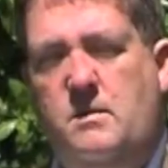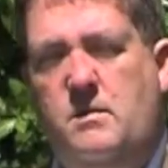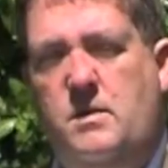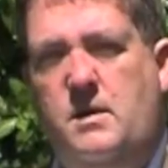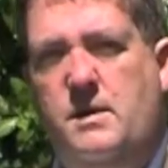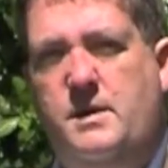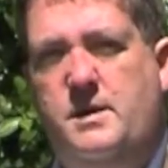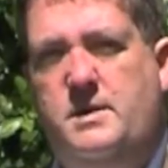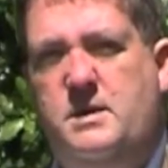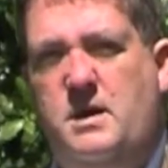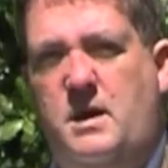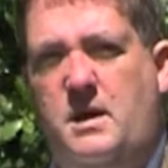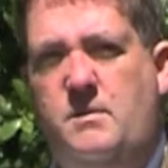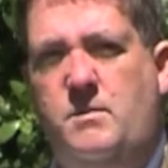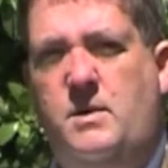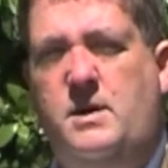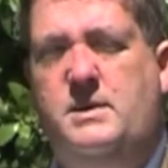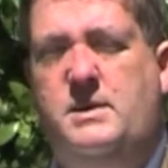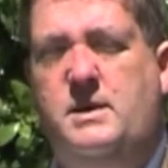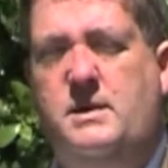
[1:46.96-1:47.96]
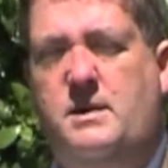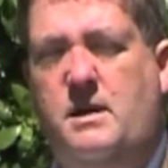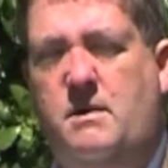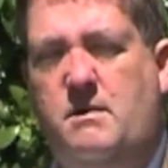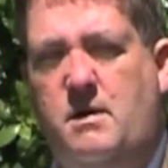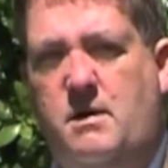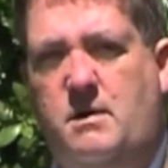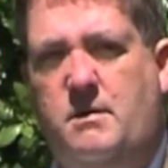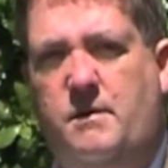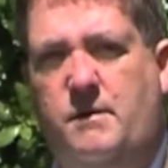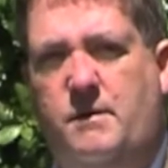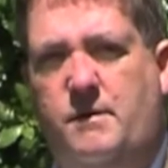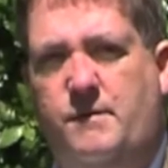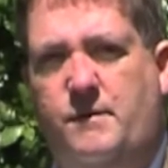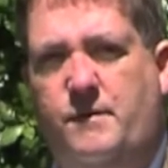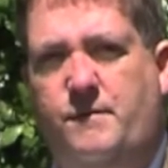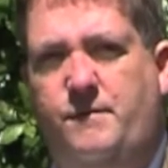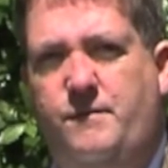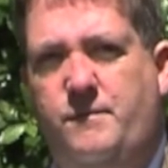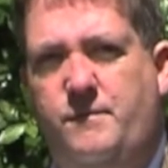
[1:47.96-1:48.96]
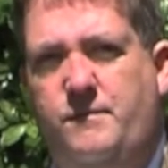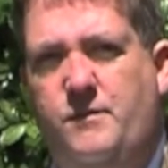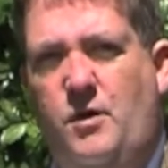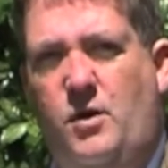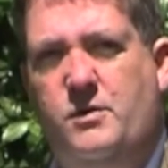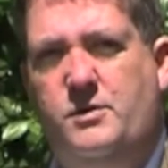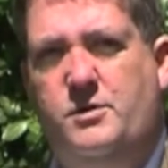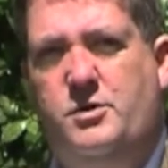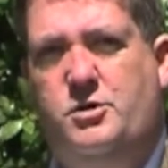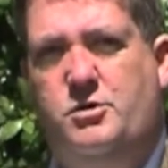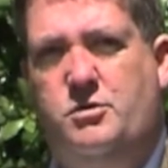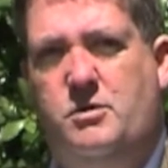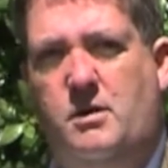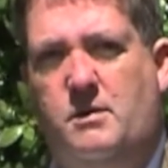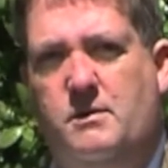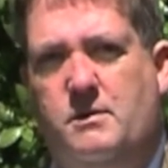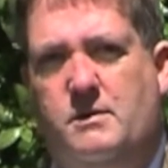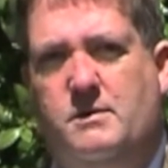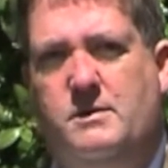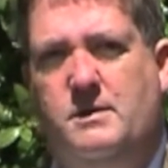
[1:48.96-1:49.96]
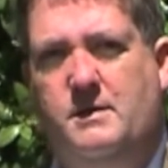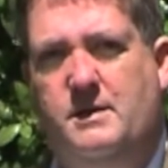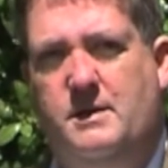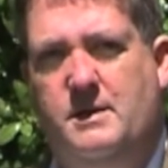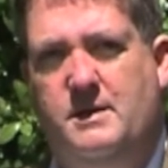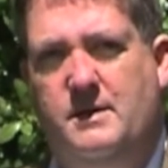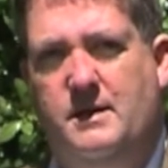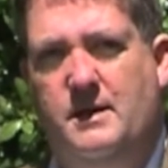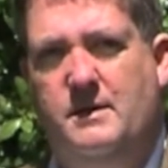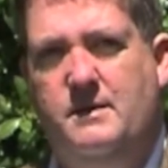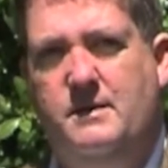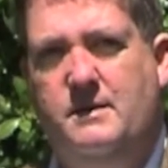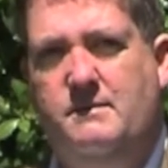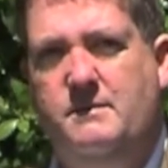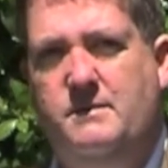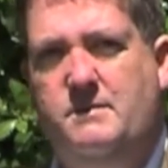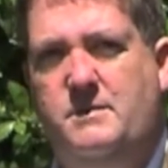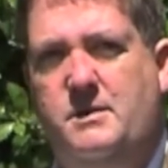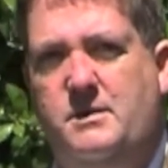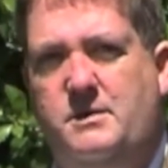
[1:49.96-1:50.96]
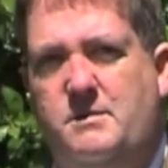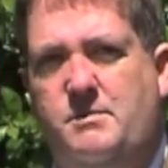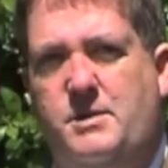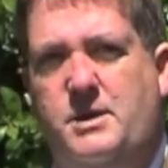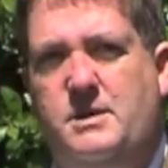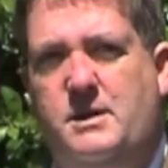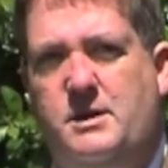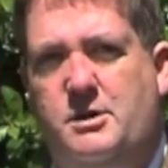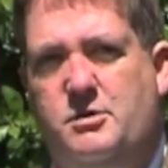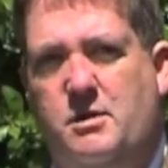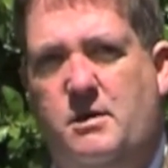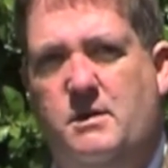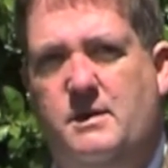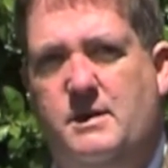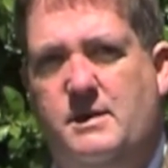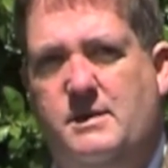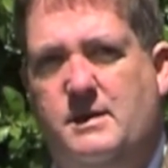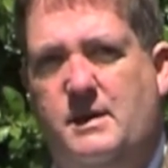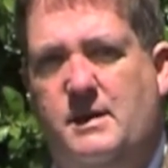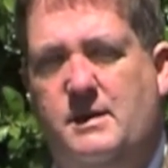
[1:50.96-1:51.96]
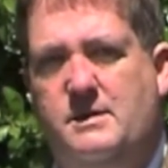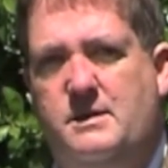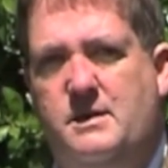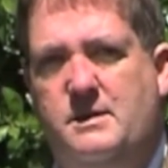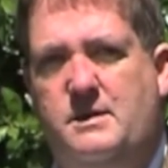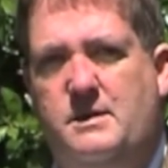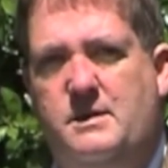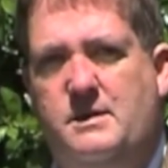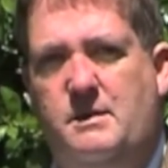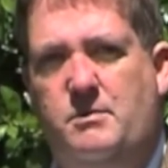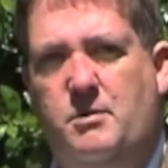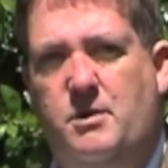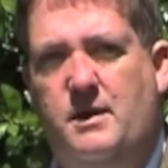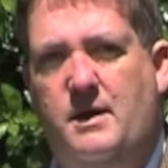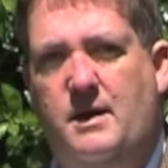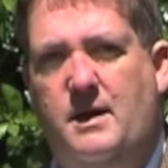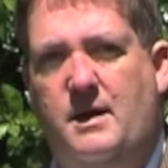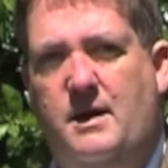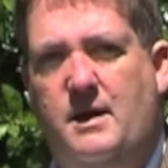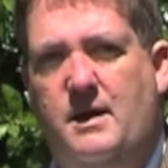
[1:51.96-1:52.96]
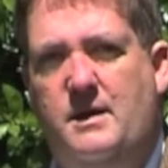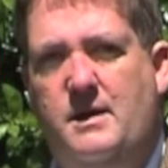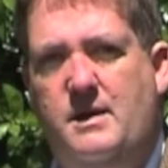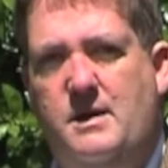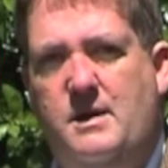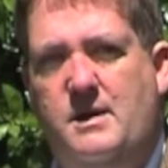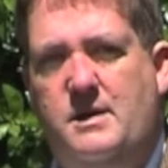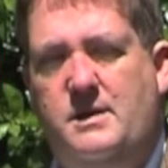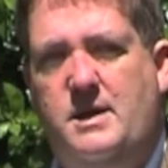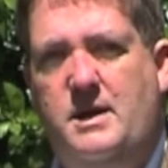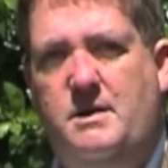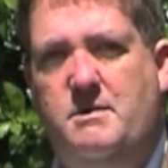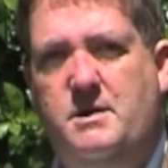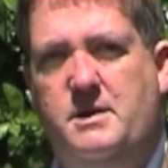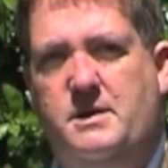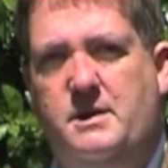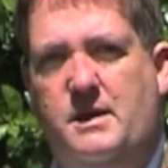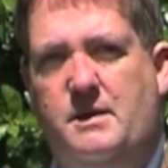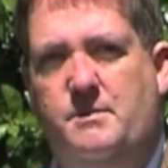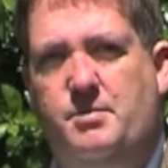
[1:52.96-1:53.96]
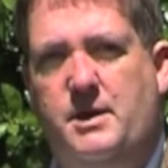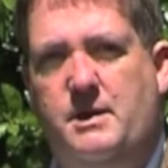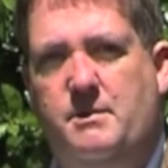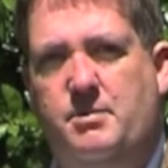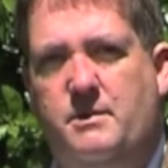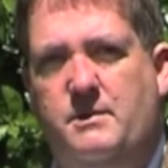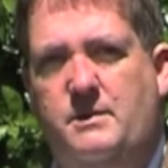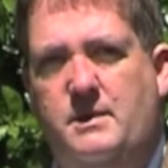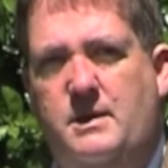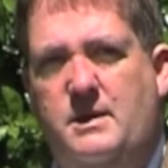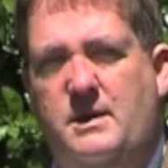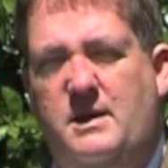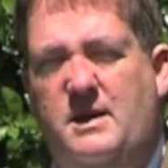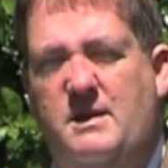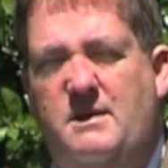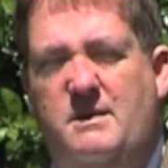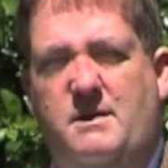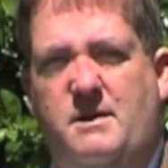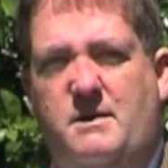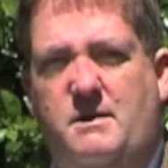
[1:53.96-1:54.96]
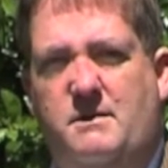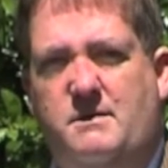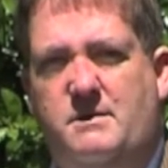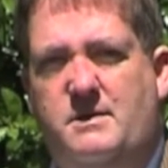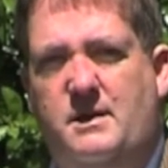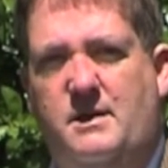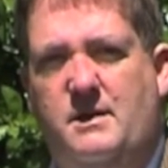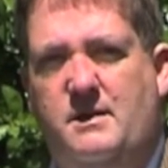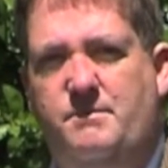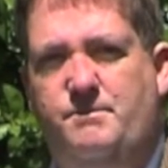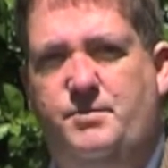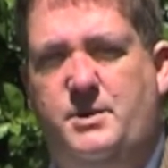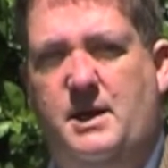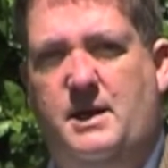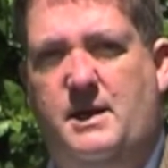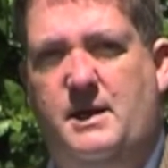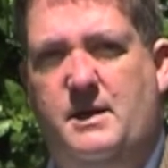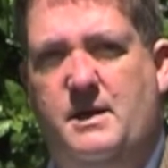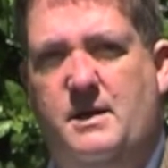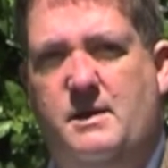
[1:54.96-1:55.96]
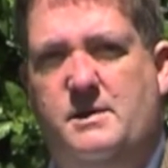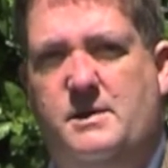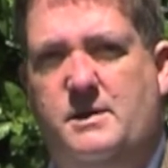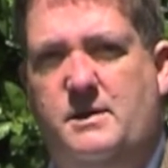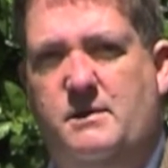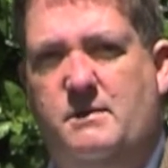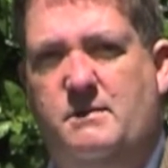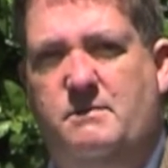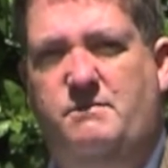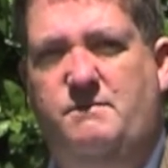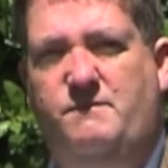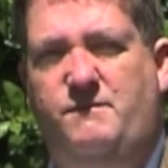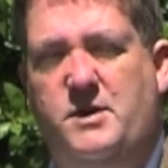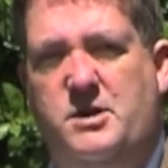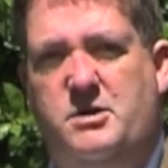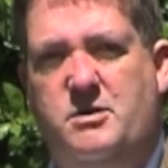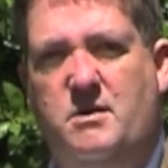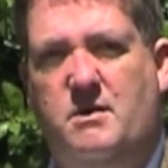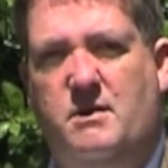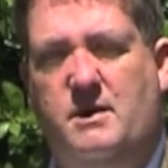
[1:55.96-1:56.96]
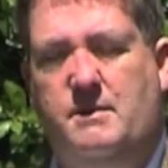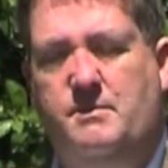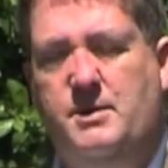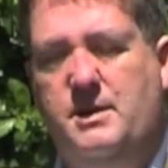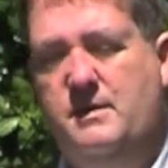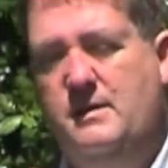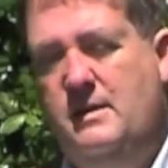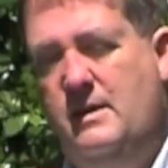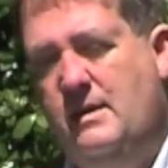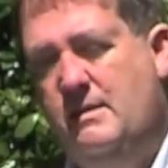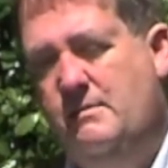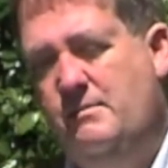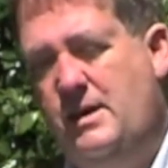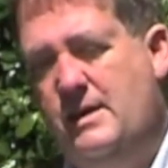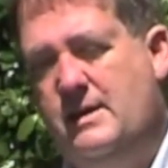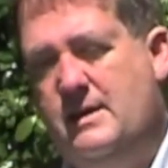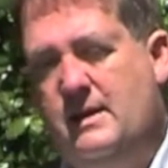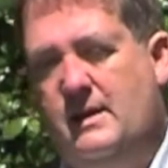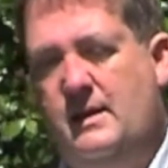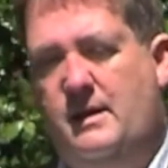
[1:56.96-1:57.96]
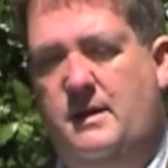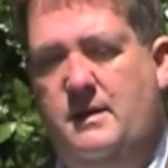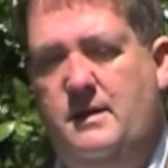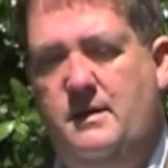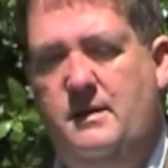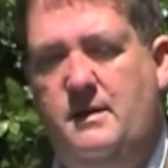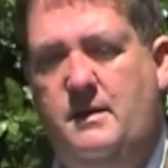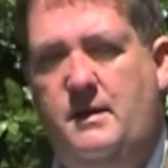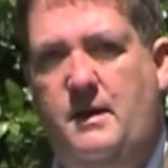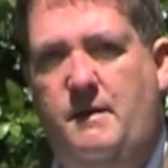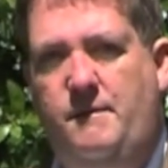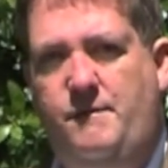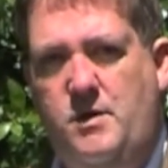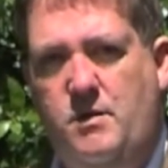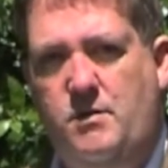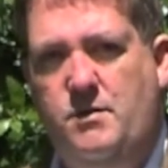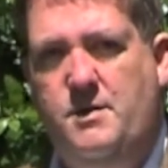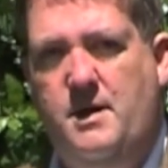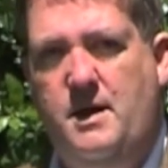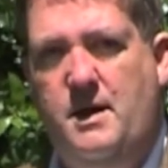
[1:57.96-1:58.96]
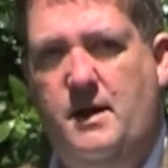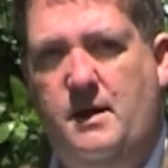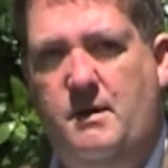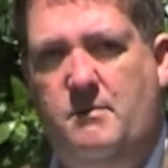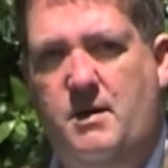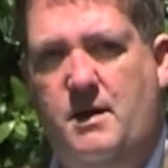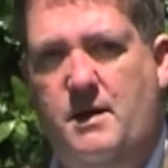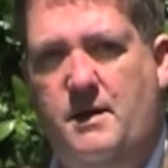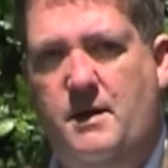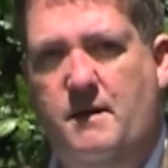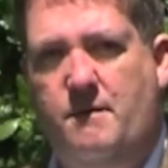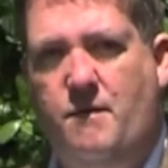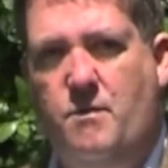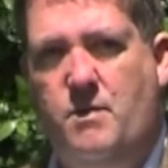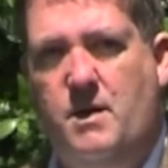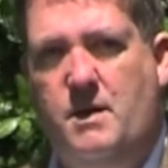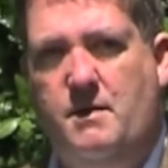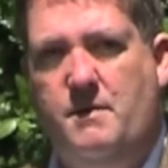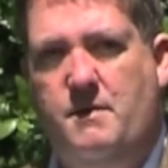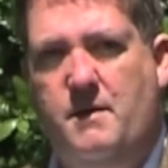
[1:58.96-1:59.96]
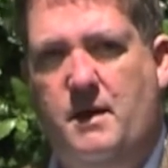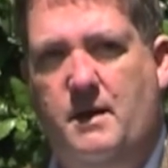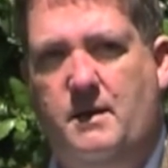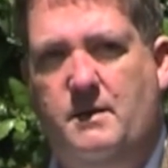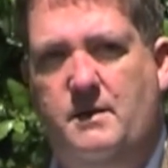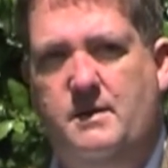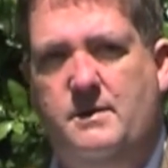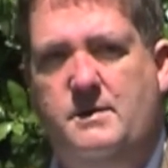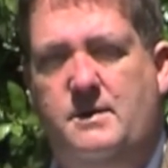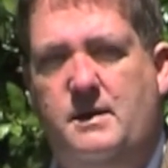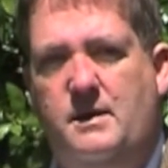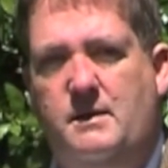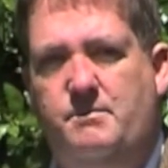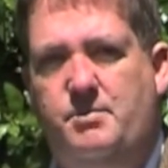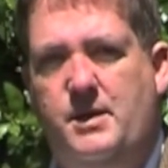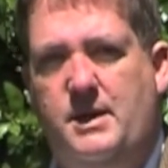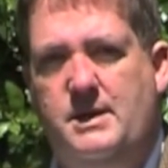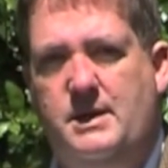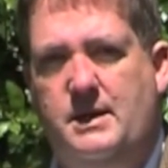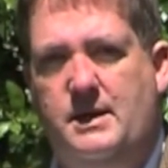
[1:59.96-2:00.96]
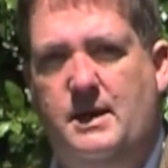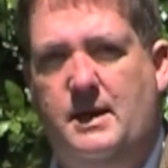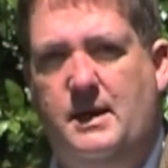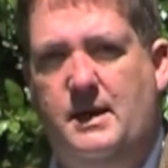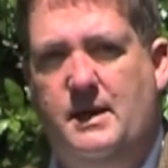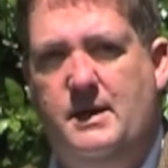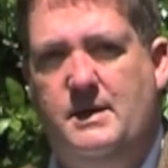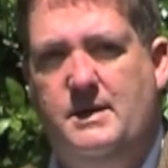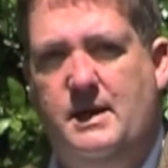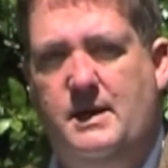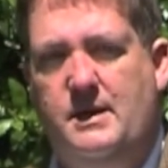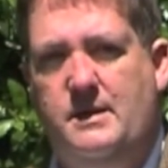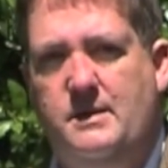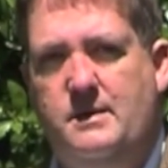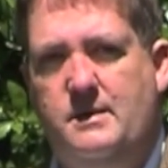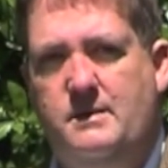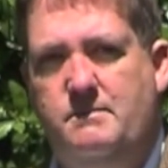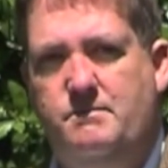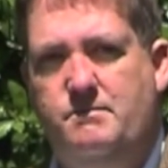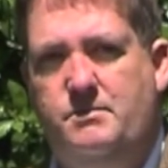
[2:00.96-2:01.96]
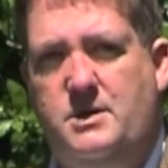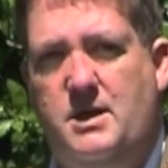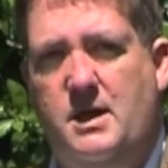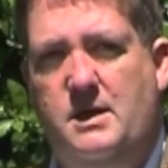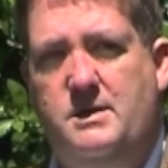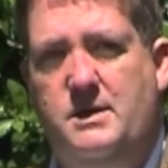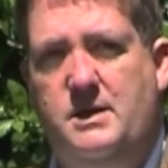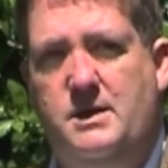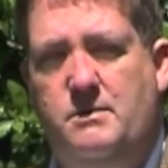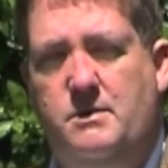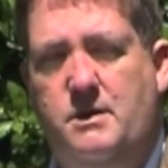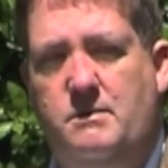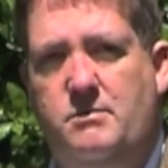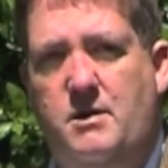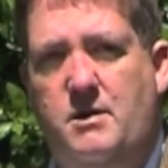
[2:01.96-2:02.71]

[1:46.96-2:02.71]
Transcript: Well, the time wasters, there are a lot of odd trolls on the internet that basically troll these sites just to see what they can get to irritate people. They're not particularly nasty or vitriolic, but basically if you're there, you're only there for one thing, and that's basically getting a date that turns into a